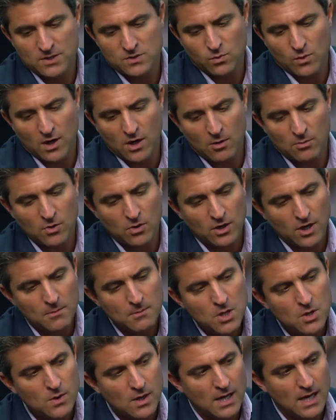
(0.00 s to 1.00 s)
wearable
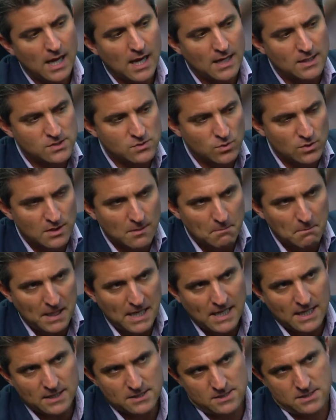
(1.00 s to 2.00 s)
communicates with a
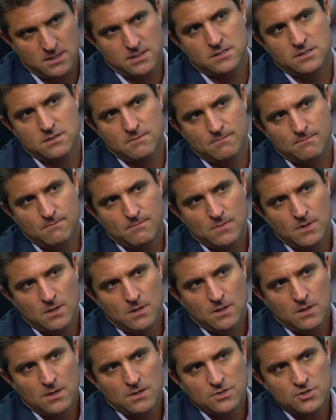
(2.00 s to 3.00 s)
beacon system
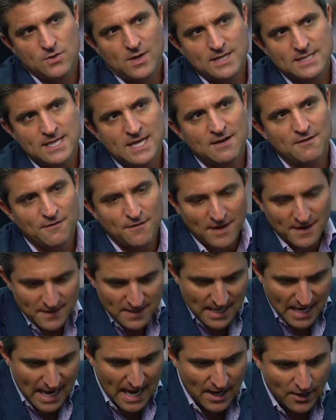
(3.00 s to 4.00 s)
to identify
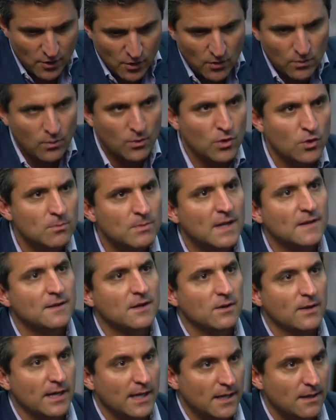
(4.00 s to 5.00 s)
the accurate room that
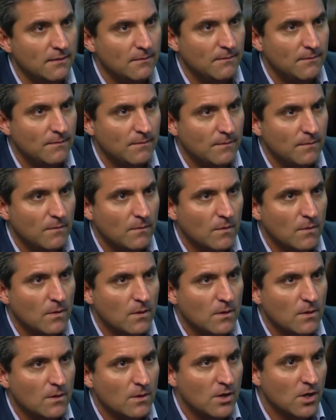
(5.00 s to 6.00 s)
they're in.
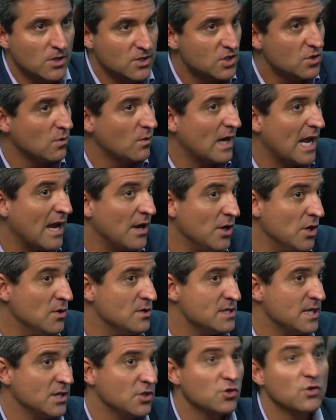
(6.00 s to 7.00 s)
So we're not
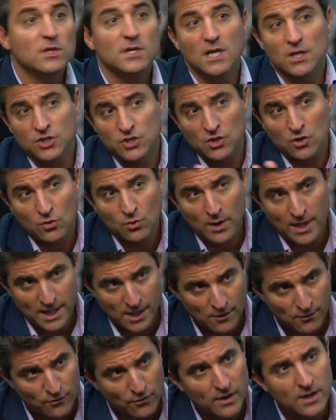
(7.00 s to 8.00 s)
using traditional
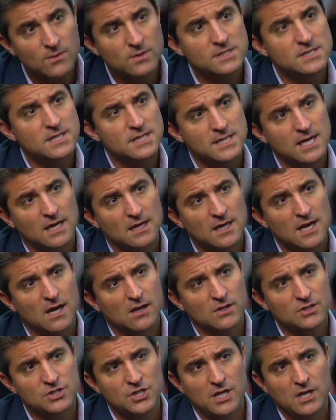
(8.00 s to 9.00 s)
radio frequency
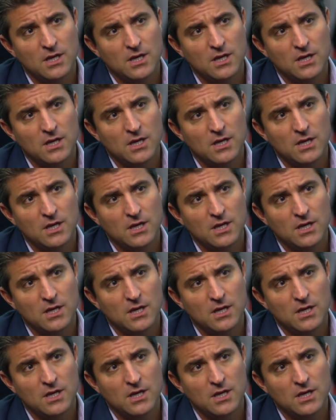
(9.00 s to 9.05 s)
technology.